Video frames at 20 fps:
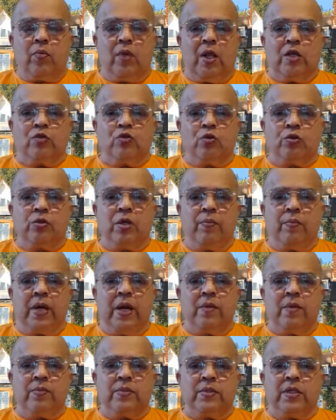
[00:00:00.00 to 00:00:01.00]
So
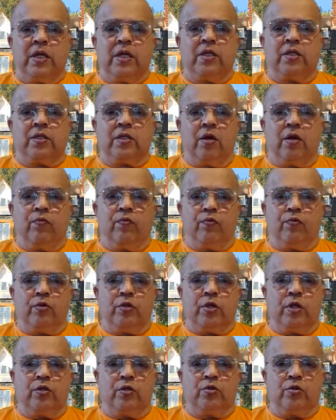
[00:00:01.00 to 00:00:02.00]
sometimes there is
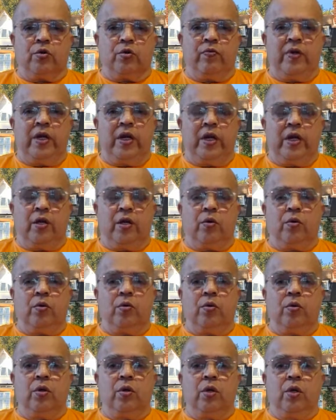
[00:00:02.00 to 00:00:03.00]
confusion. So we need
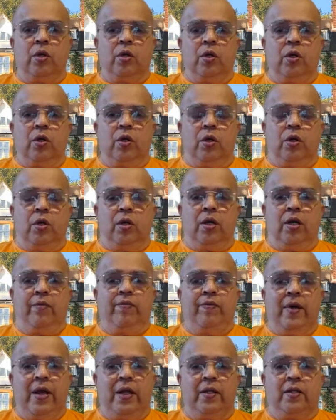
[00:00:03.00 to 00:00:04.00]
to
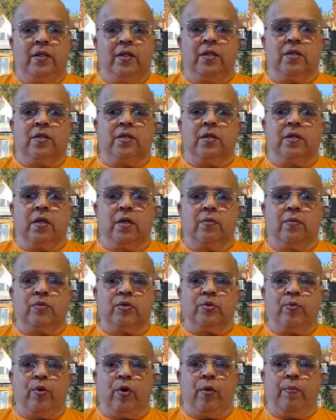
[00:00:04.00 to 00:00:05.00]
define these
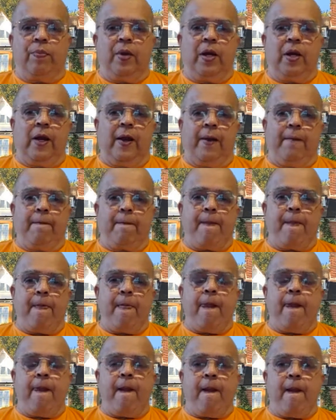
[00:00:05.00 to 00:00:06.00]
terms properly.
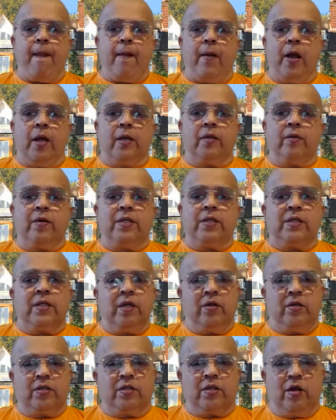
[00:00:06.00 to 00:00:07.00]
Otherwise,
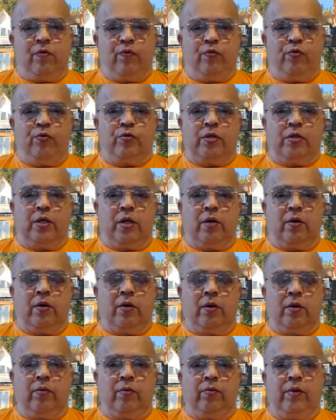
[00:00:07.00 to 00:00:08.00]
there is confusion.
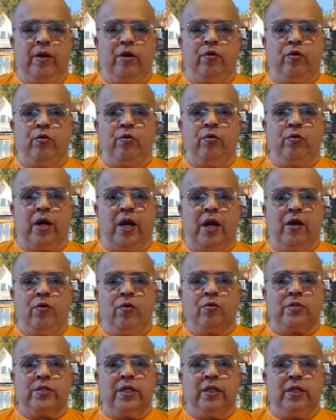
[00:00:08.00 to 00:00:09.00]
When you try
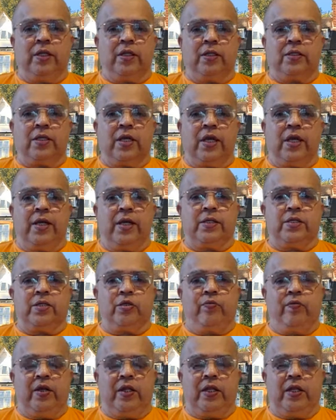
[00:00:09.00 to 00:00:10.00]
to synthesize
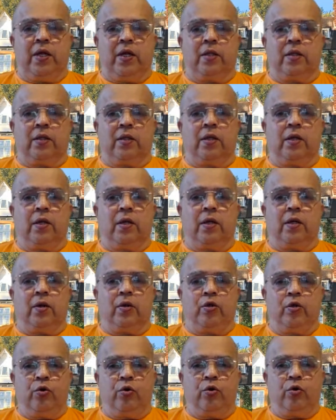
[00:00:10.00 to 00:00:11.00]
Vedanta,
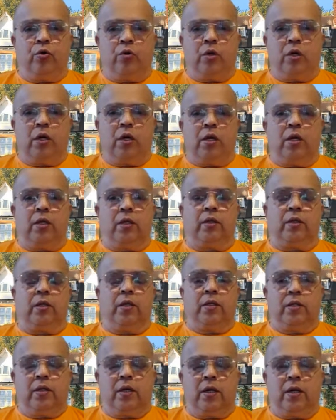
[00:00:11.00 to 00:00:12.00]
Yoga,
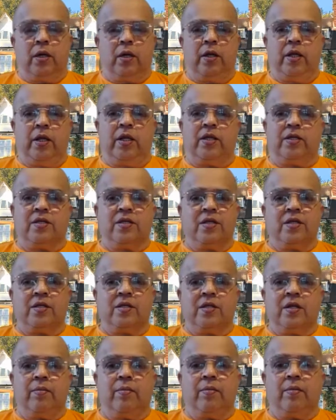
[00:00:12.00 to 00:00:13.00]
Tantra, each
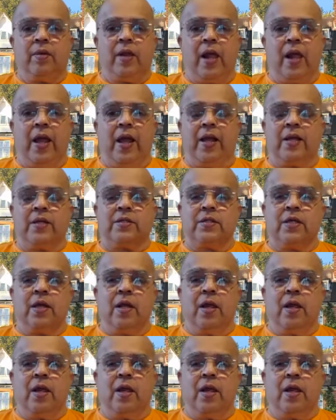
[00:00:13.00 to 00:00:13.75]
system has